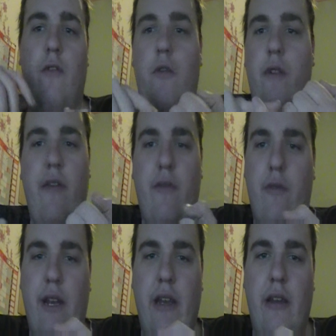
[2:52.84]

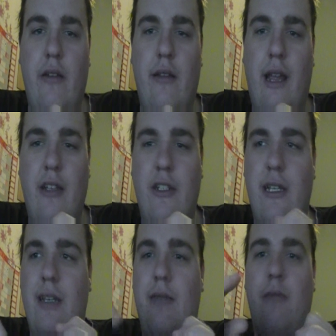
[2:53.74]
referee last
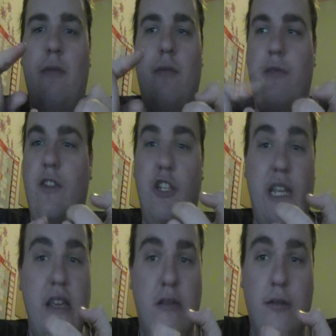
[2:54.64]
year, The
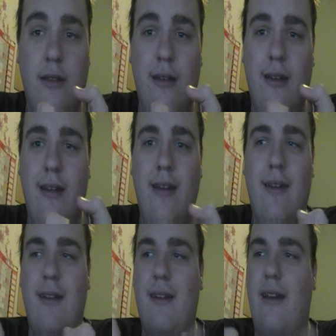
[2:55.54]
Shield.
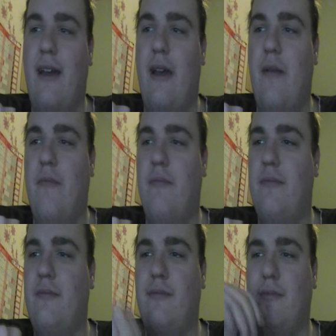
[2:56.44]

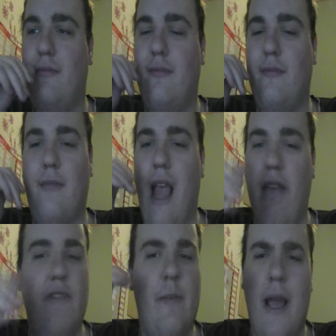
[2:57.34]

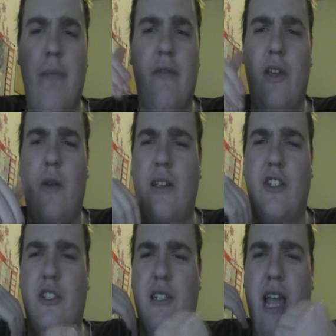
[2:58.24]
Every pay-per-view has
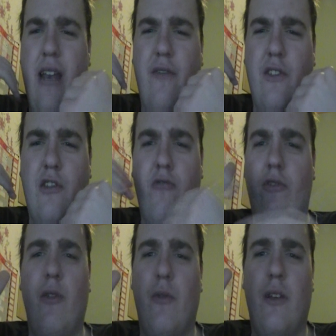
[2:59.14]
just kind of
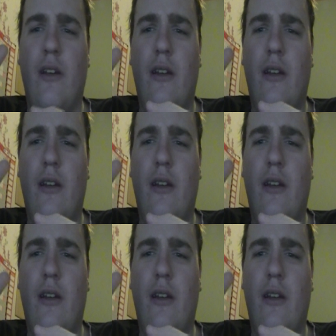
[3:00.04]
screwed